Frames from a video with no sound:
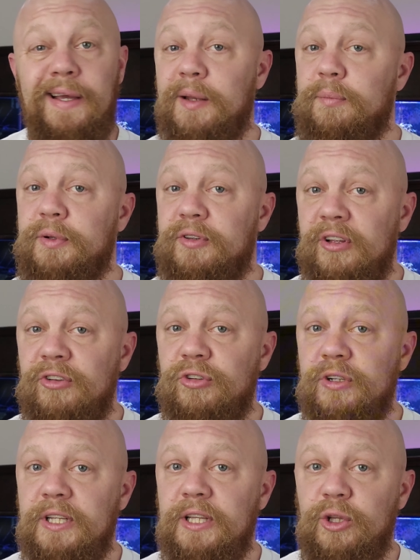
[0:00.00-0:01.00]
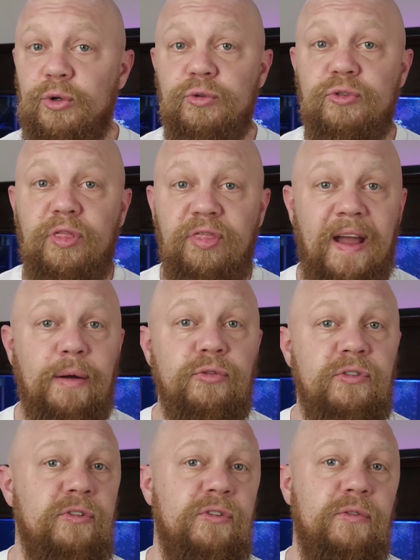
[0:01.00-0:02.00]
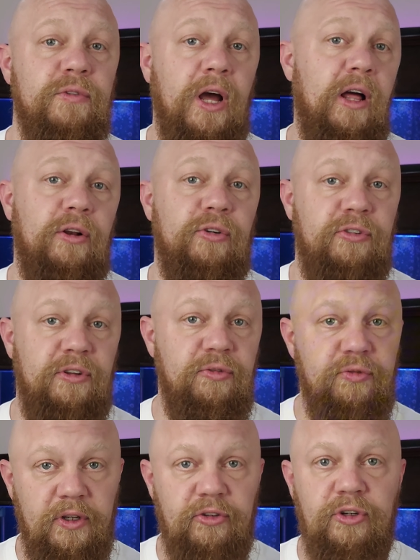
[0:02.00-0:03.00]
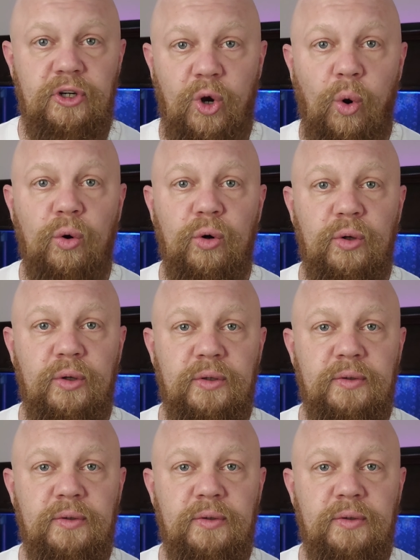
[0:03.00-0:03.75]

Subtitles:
and potentially lose thousands of dollars in fish and coral.